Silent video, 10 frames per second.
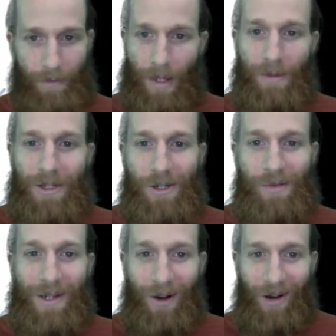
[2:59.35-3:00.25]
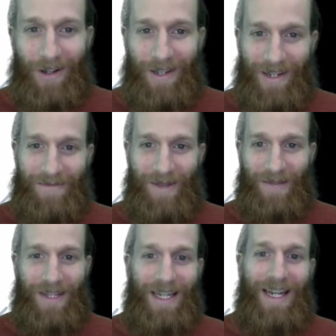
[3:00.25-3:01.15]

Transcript: Maybe it should be called unpivot,